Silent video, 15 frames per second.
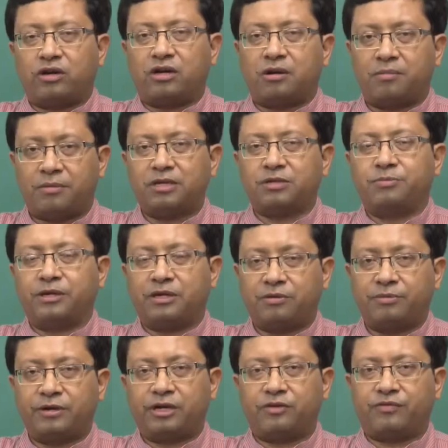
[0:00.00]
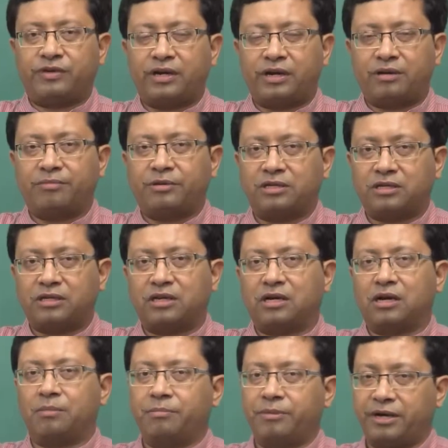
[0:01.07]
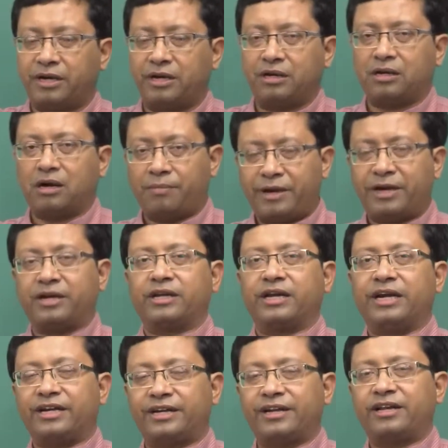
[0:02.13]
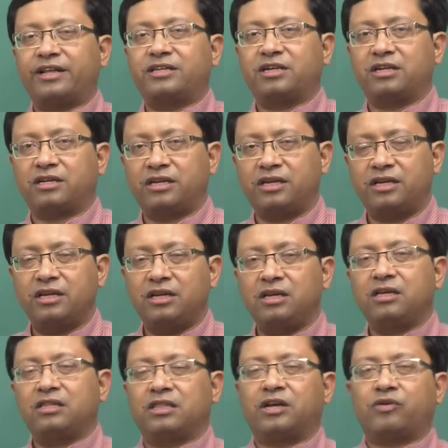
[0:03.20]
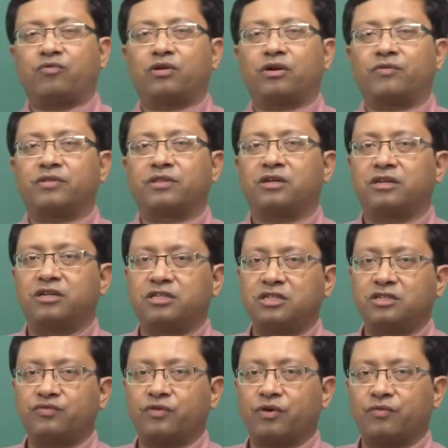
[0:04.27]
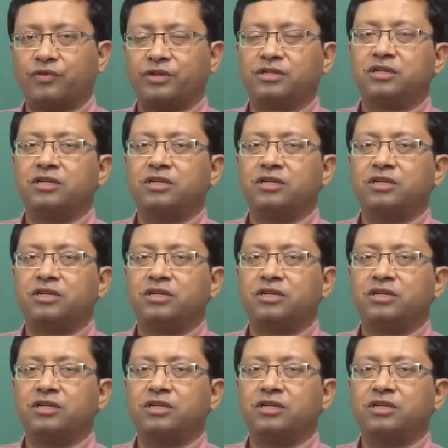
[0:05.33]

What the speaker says: in a much better way and basically comment intelligently that what were the reasons for which